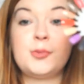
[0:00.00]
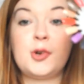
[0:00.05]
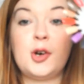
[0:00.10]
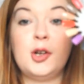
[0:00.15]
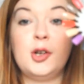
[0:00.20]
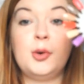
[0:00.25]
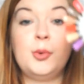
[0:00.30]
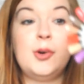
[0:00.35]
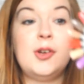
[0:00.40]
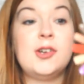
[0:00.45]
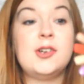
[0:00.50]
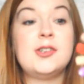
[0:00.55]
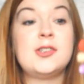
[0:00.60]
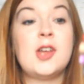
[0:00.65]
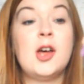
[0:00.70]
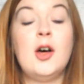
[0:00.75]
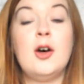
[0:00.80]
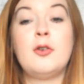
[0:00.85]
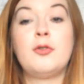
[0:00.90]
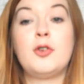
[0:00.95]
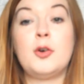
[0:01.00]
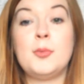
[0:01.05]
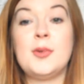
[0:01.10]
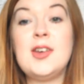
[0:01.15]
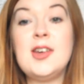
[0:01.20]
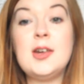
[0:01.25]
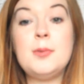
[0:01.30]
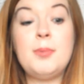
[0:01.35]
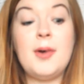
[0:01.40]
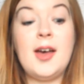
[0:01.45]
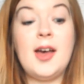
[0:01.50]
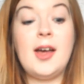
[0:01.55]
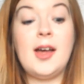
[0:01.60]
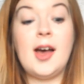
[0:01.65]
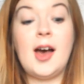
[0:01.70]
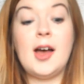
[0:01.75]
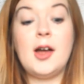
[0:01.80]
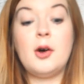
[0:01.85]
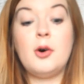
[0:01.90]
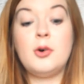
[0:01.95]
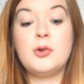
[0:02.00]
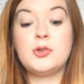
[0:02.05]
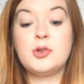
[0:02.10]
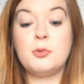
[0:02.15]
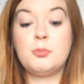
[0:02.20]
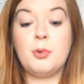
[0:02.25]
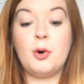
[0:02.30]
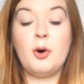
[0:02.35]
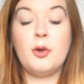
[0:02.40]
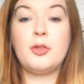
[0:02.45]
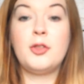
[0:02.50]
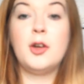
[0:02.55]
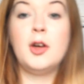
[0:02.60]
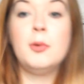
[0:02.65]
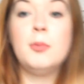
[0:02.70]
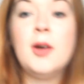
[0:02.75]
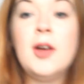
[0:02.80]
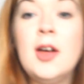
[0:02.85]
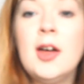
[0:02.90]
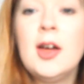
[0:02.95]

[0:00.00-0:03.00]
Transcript: some colour wheels from eBay. I also bought them.